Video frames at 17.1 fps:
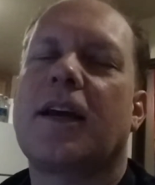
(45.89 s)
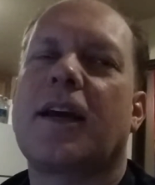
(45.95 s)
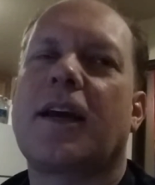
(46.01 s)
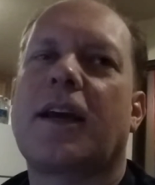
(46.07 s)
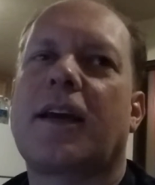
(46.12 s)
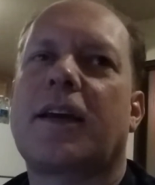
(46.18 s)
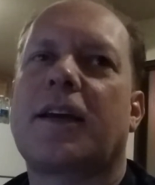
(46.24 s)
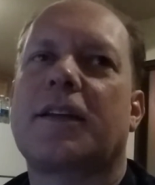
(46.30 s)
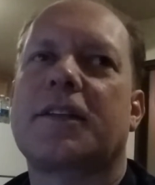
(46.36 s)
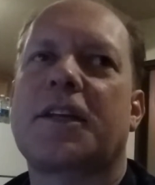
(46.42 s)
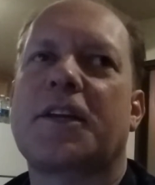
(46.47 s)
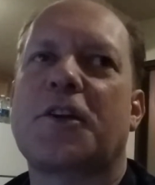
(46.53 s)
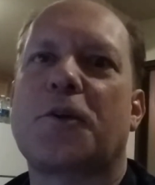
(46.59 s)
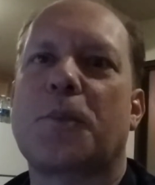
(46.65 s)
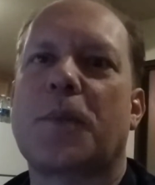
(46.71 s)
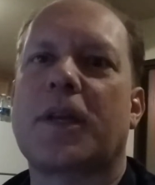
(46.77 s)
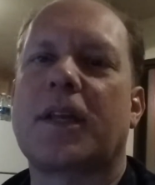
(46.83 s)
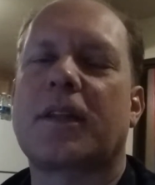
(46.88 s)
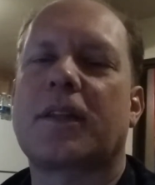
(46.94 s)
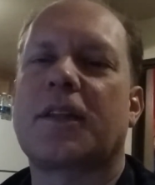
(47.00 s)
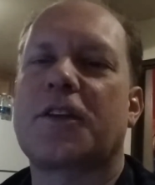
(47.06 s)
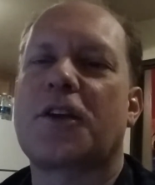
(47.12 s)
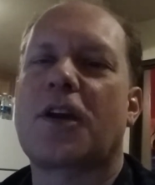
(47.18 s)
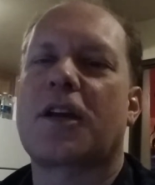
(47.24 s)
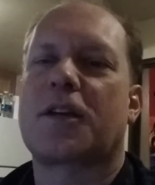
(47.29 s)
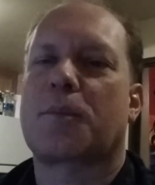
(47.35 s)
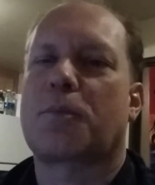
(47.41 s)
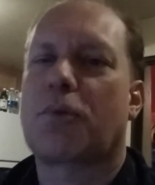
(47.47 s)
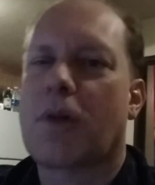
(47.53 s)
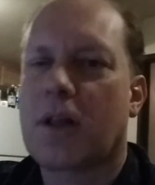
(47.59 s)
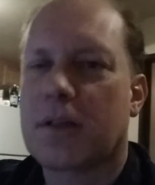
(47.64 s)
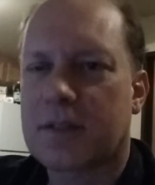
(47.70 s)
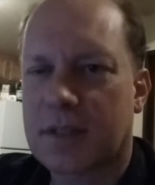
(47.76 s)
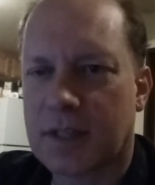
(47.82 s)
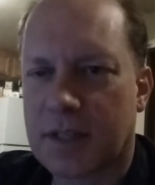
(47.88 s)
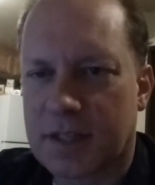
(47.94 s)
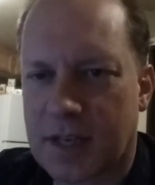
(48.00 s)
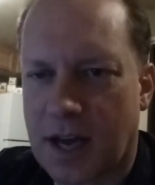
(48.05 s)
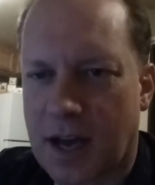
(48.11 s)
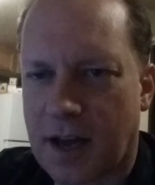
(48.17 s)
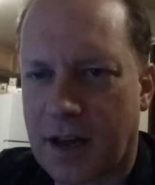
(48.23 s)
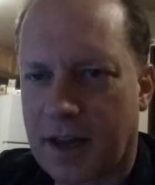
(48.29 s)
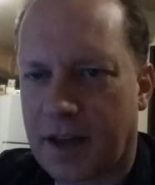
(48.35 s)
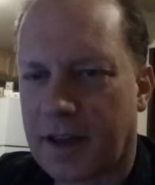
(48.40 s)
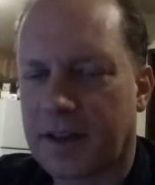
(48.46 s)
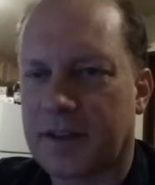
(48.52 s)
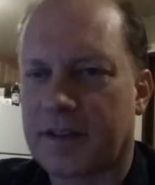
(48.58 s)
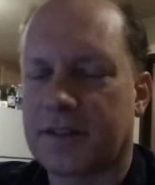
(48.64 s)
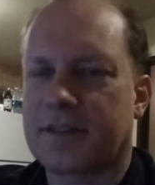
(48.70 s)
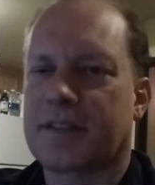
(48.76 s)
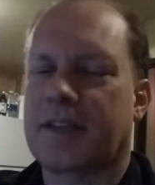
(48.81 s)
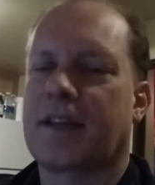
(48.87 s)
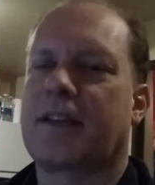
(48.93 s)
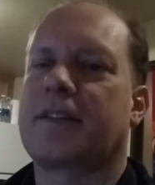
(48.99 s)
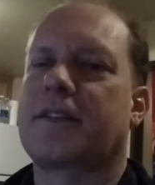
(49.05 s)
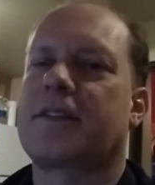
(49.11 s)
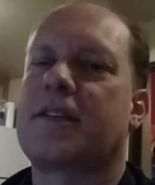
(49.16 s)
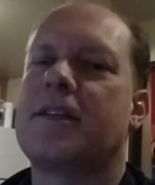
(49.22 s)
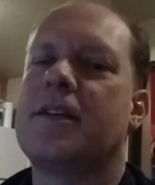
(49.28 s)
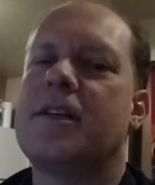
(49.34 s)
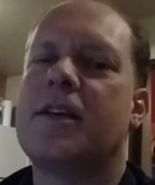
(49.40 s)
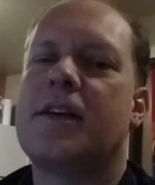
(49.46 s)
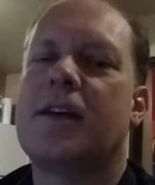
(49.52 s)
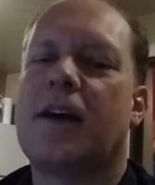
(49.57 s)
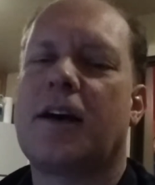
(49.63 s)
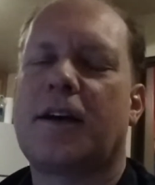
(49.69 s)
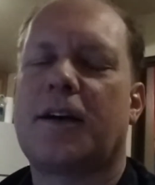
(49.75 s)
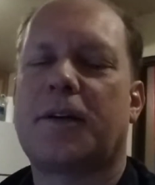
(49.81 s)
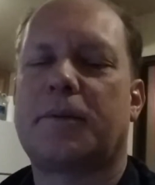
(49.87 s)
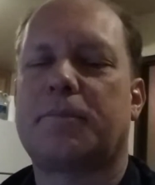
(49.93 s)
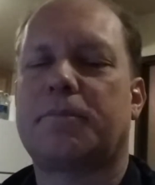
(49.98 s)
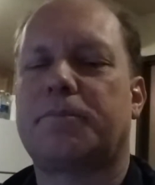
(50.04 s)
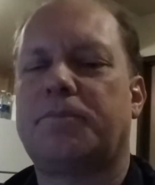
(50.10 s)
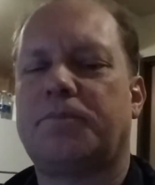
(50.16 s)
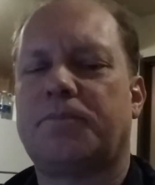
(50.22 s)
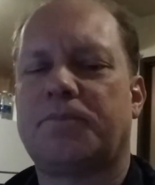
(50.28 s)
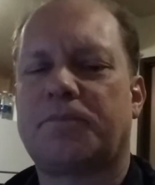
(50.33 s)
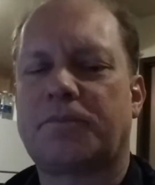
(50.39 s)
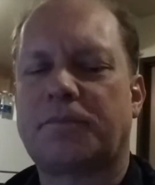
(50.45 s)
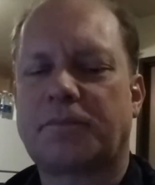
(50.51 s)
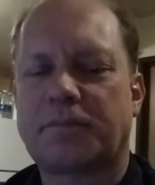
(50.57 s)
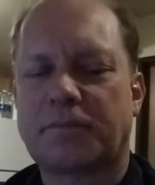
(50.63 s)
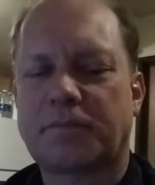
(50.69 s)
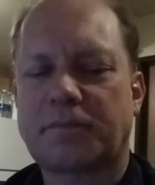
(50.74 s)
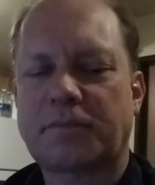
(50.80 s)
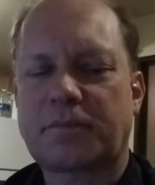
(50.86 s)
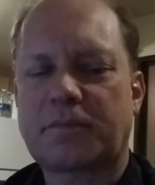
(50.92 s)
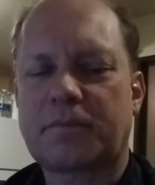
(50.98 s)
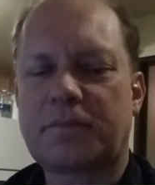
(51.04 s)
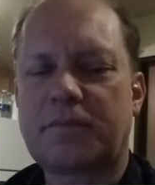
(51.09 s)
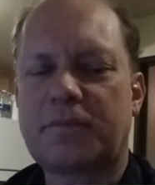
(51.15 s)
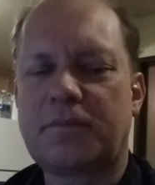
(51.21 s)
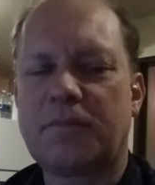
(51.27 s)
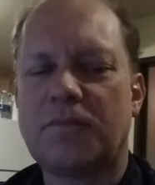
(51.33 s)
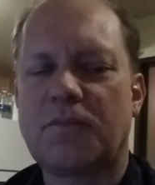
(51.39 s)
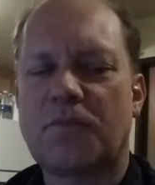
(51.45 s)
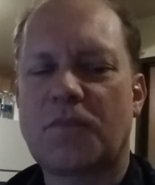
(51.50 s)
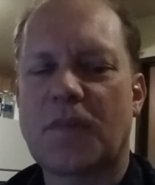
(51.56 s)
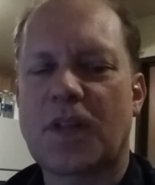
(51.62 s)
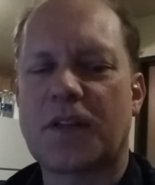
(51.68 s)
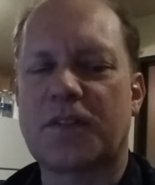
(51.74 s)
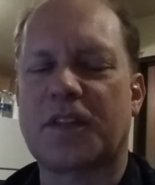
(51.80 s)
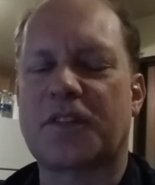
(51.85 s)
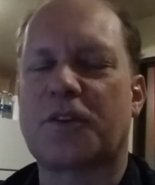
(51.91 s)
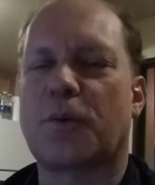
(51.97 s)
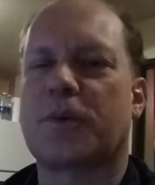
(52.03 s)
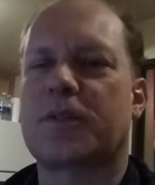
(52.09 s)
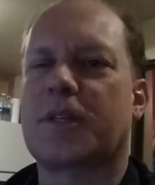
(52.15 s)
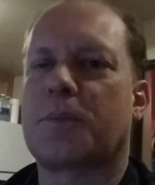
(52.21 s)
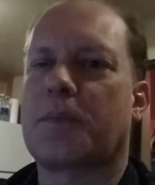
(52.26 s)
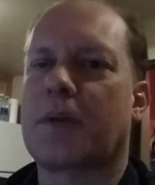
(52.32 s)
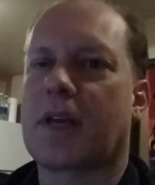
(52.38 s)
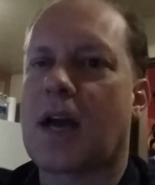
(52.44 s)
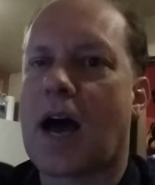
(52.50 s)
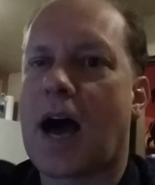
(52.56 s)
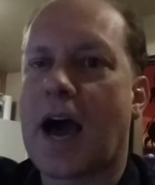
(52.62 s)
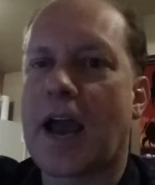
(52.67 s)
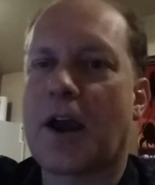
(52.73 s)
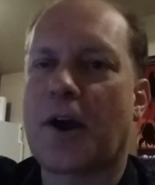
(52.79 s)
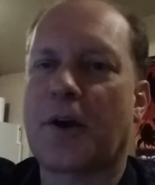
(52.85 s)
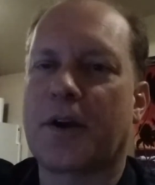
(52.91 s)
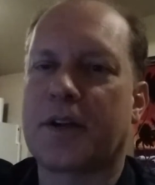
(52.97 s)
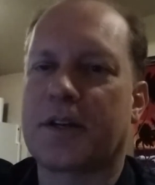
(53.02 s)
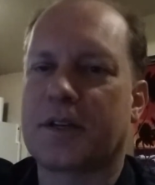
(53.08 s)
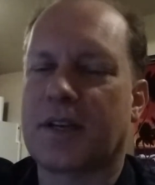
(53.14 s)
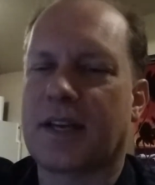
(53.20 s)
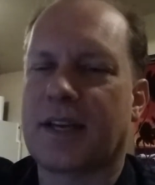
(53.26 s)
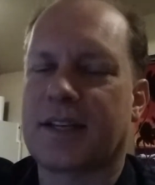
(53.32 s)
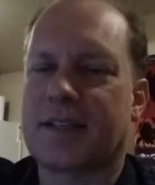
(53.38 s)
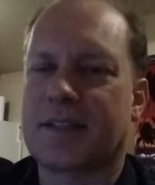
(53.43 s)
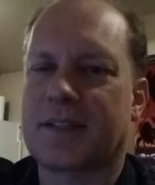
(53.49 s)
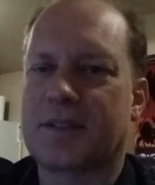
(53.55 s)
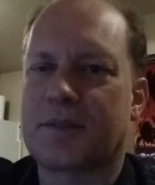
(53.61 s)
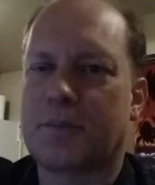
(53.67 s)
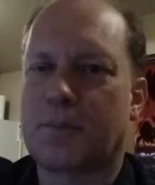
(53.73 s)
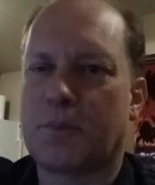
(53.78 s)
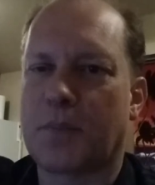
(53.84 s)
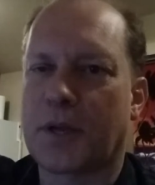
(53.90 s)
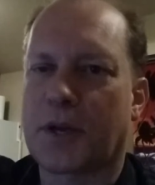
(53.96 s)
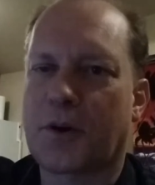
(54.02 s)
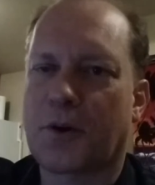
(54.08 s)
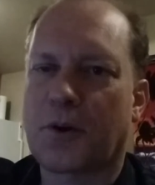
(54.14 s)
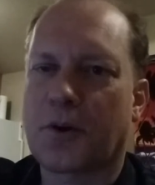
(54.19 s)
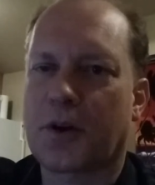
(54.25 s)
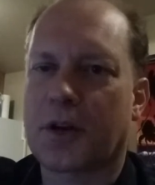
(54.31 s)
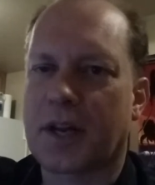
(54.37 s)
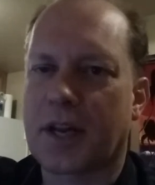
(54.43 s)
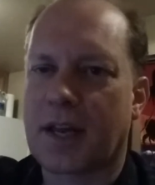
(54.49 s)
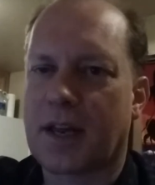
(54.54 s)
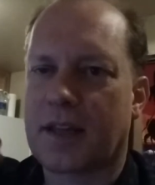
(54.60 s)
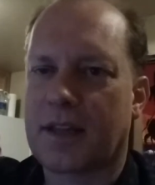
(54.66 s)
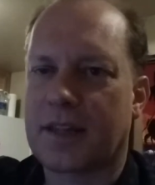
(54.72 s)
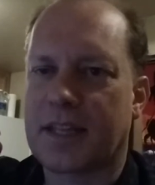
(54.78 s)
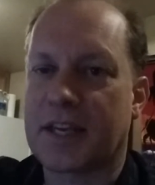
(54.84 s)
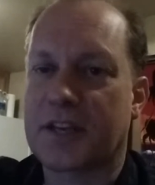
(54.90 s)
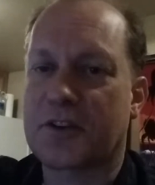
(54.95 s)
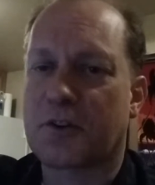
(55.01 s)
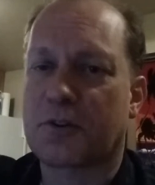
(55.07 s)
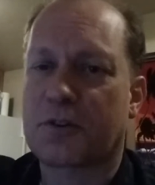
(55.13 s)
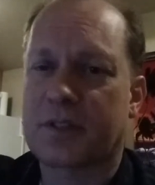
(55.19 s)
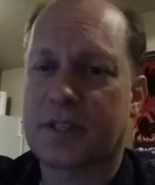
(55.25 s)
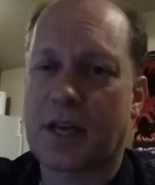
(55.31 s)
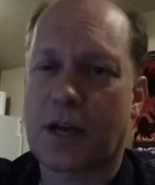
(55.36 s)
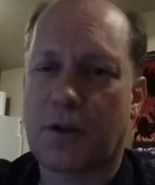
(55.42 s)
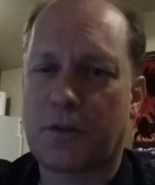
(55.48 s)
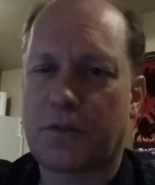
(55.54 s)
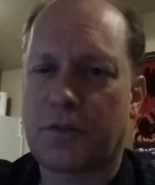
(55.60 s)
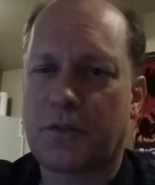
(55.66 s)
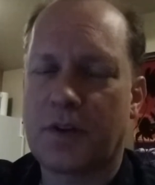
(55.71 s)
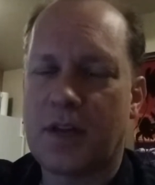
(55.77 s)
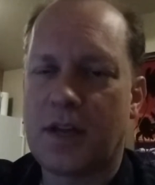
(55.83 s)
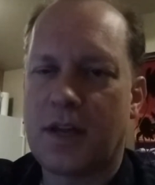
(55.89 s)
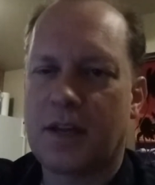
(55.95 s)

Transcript: and meaning that you had to proselytize, and that there was something higher and bigger than yourself,